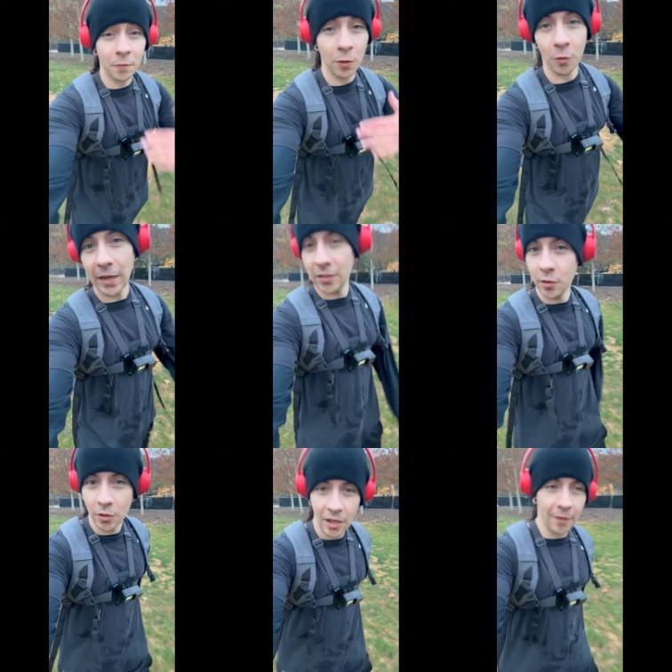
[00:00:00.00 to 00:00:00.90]
feel great,
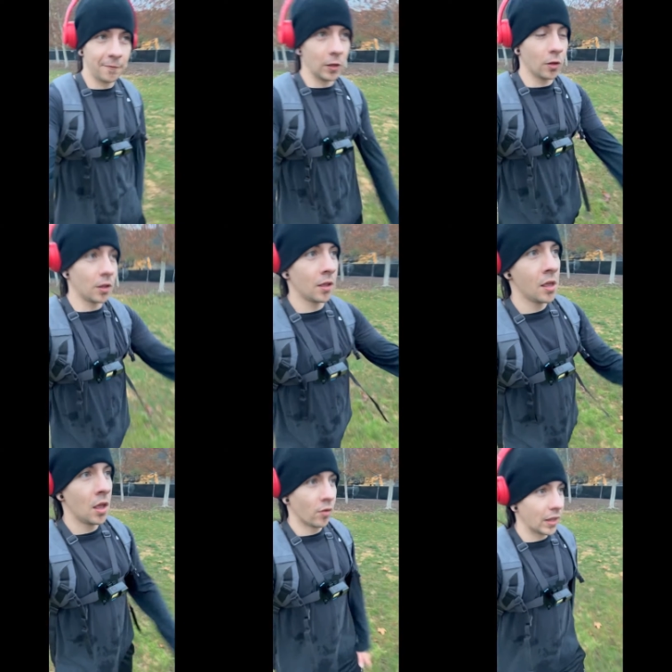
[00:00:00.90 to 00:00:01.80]
dude. I feel
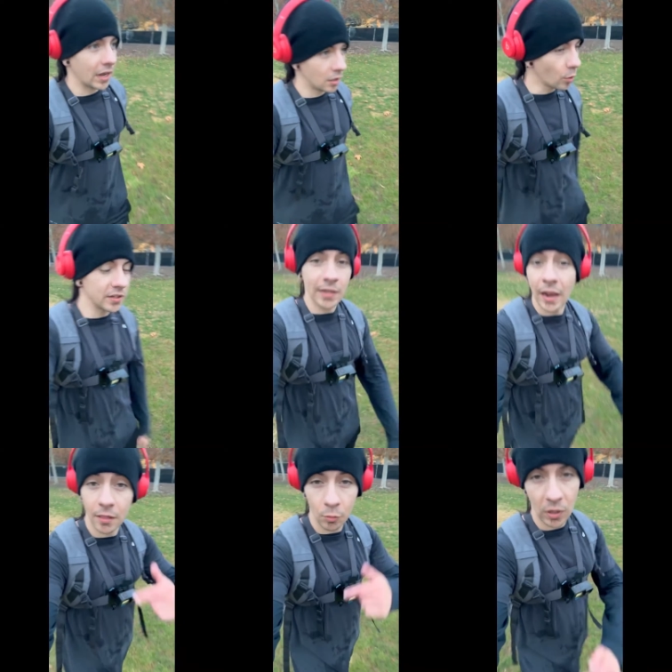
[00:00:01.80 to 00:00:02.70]
like I know
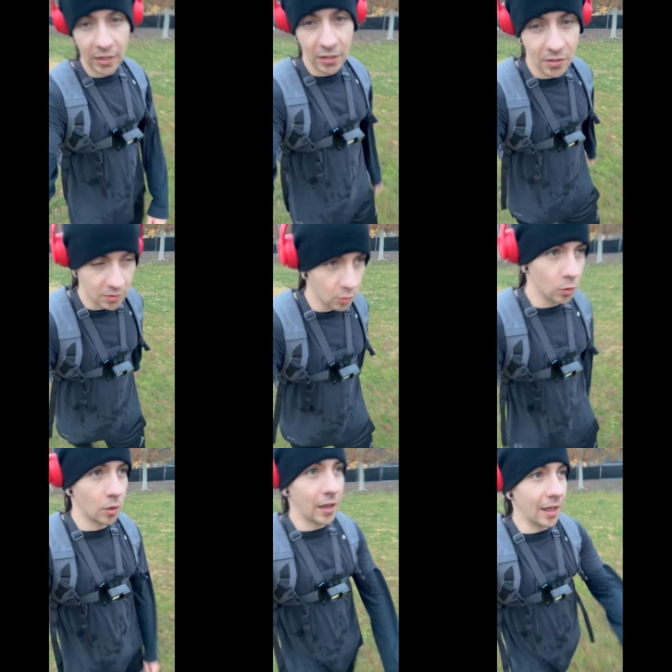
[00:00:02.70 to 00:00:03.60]
exactly what I need to
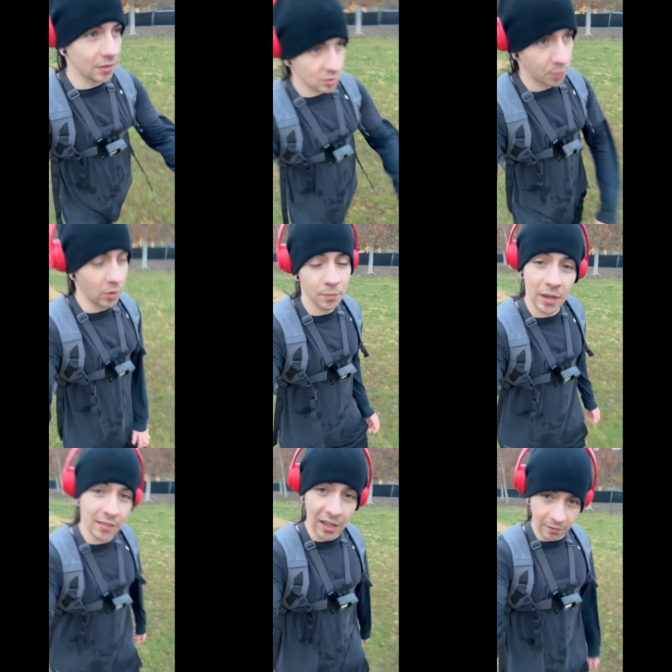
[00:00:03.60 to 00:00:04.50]
do at this point in my
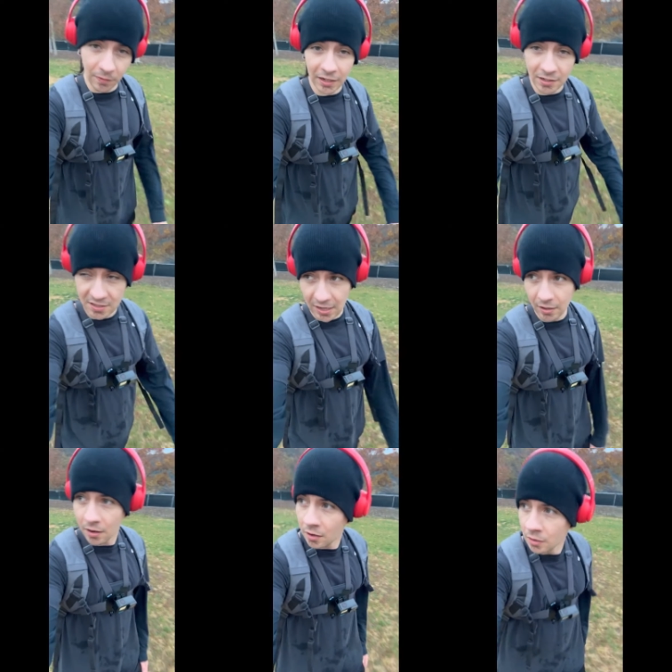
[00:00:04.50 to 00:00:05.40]
life, like I said.
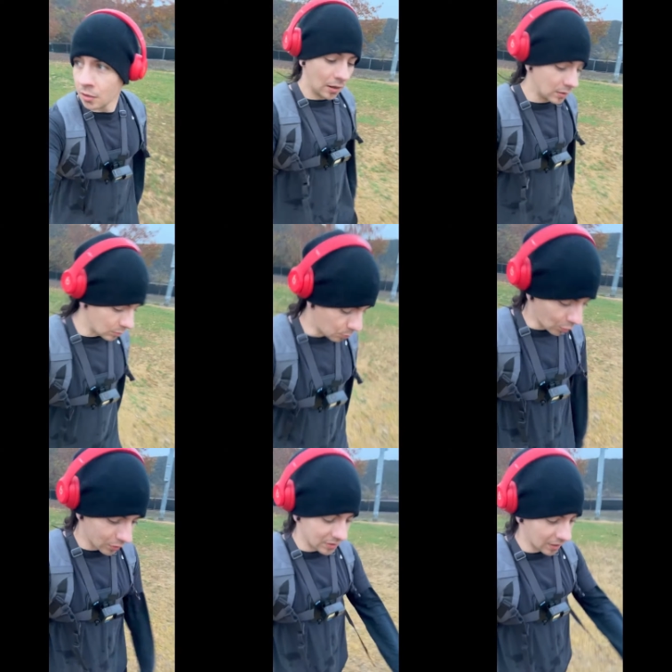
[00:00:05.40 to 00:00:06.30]
It's
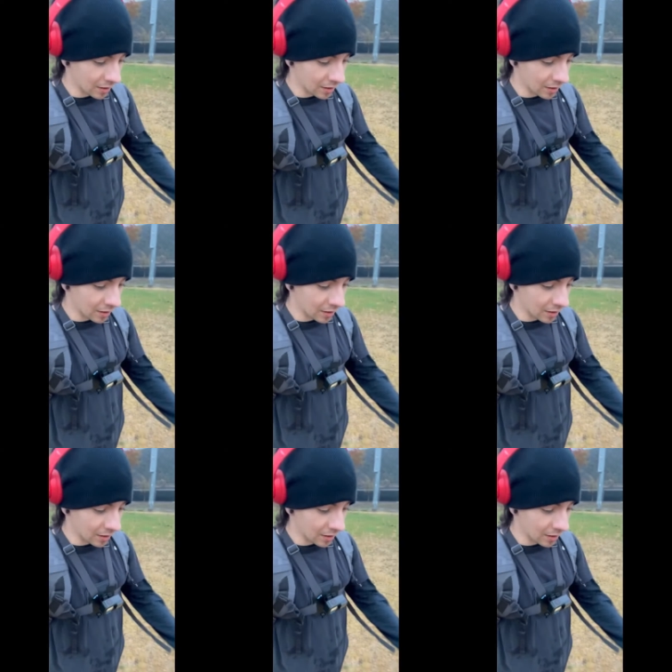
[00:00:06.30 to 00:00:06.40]
important to